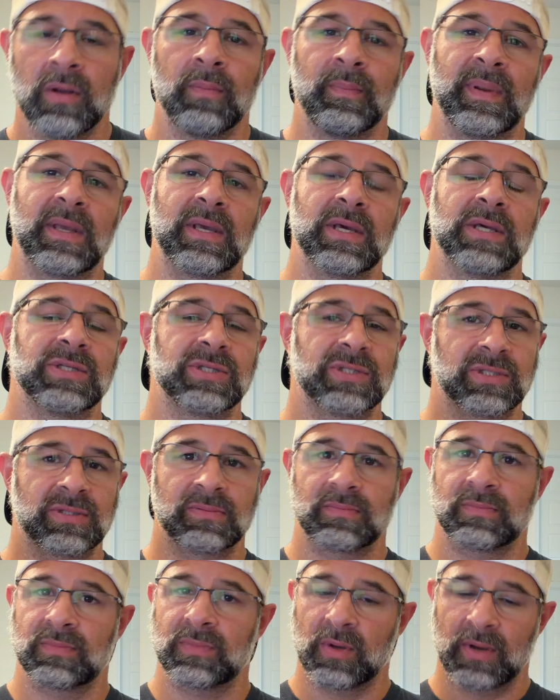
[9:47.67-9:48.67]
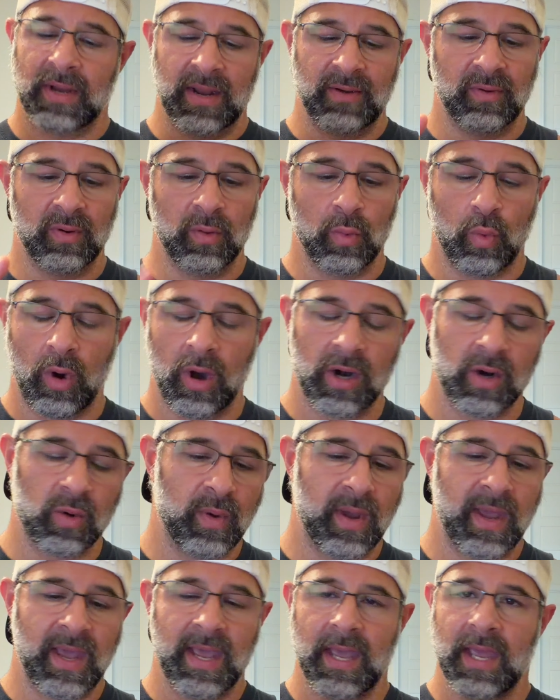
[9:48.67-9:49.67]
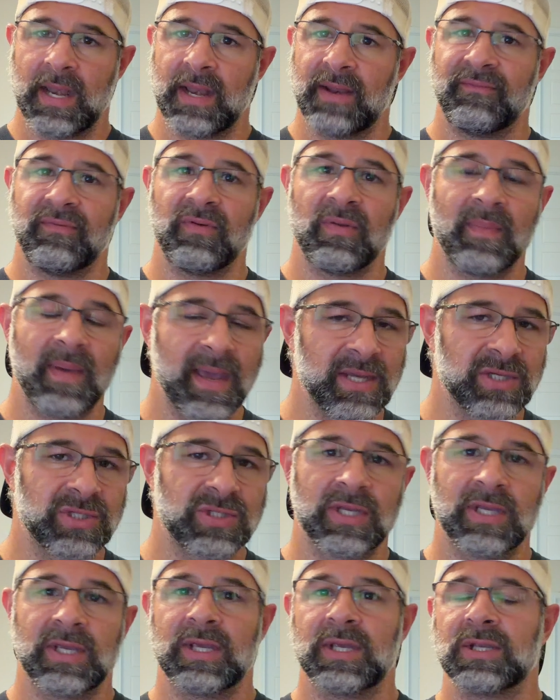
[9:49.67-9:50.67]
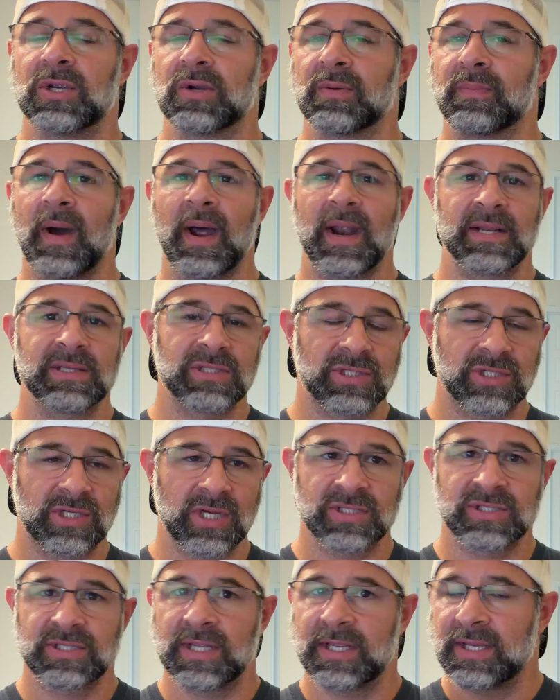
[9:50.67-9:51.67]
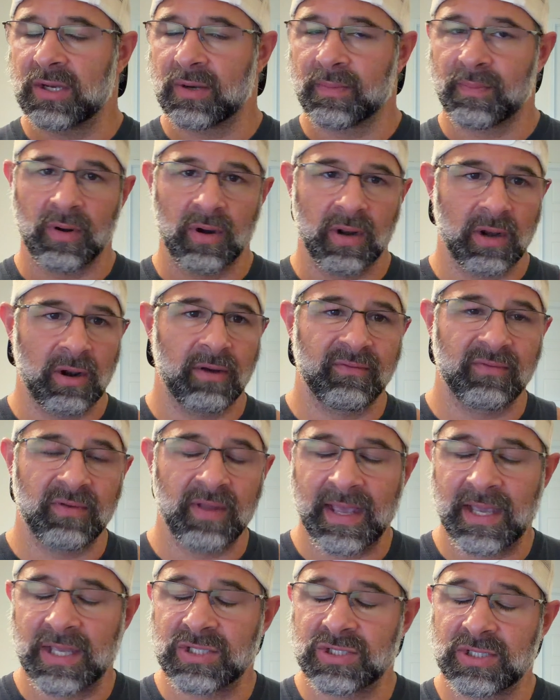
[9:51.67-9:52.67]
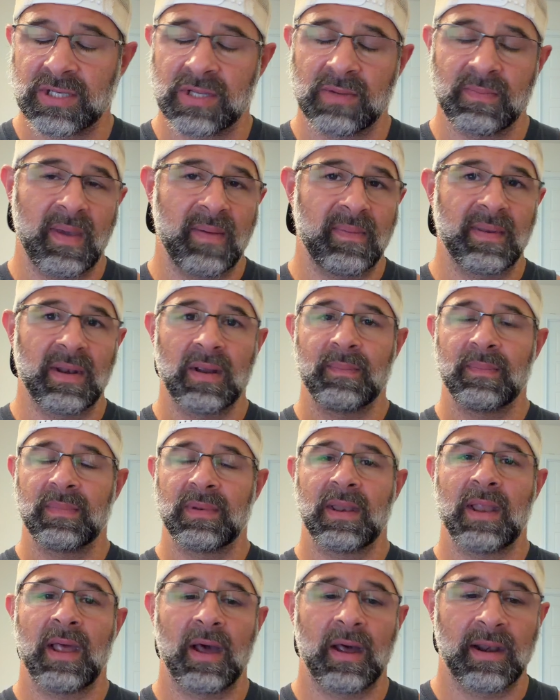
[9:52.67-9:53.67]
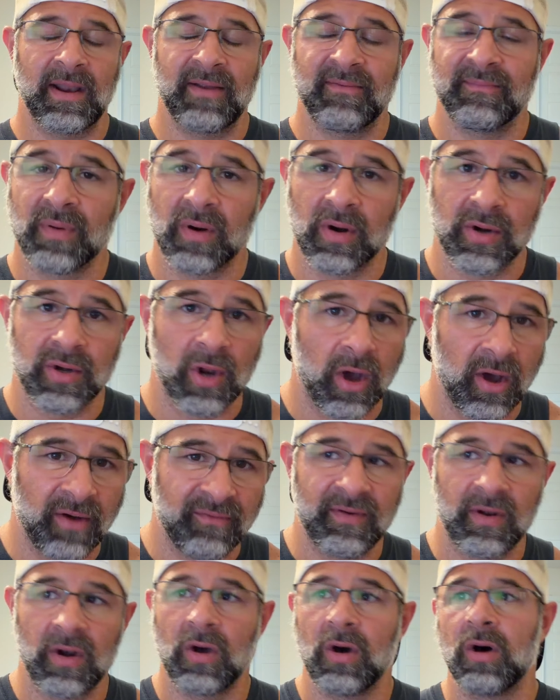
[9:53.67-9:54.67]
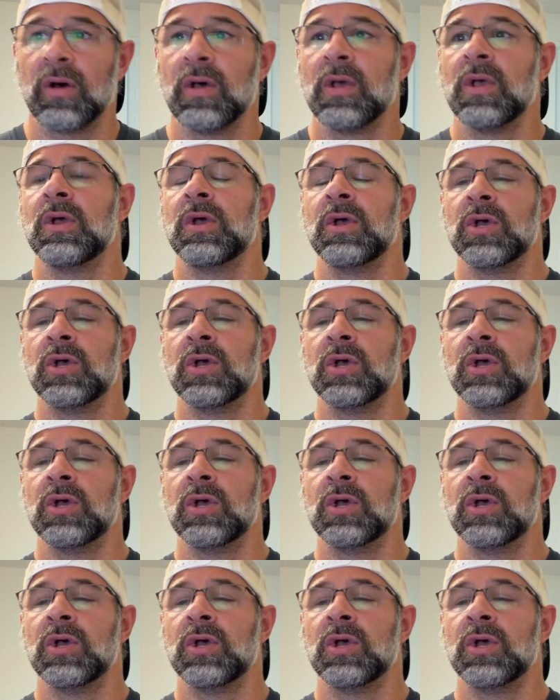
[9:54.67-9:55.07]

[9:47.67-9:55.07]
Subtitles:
because you're getting rid of water weight, inflammation, your body's adjusting, you're burning off glycogen, you maybe not have burnt off at all.